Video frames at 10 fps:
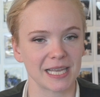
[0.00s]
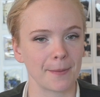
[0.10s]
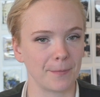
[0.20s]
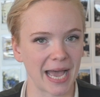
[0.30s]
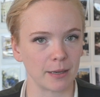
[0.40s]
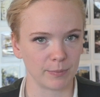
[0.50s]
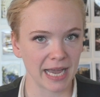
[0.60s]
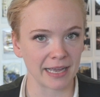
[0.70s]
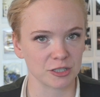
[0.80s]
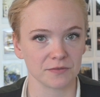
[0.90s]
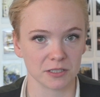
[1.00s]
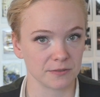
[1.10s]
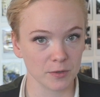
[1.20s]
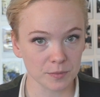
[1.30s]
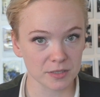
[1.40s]
a bad batch of this
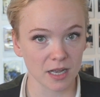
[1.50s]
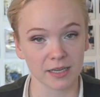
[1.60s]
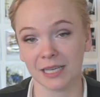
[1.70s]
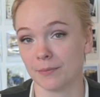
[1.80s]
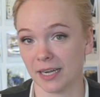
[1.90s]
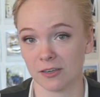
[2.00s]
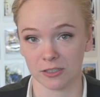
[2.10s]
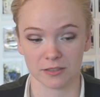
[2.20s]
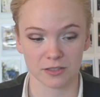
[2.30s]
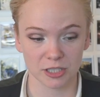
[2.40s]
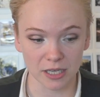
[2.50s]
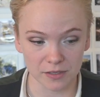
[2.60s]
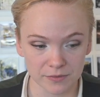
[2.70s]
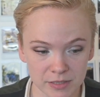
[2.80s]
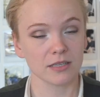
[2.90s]
film stock had made it onto the
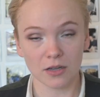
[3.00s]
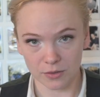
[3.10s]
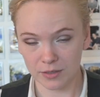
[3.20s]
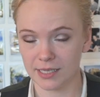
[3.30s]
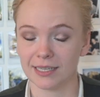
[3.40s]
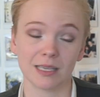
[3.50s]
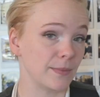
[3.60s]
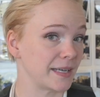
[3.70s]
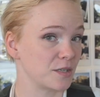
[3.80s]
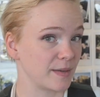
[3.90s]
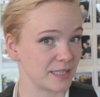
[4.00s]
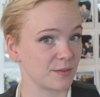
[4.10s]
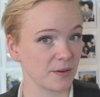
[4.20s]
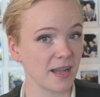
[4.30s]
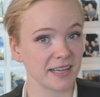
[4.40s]
shelves. So, imagine my
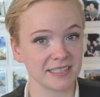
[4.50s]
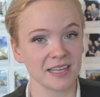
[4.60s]
surprise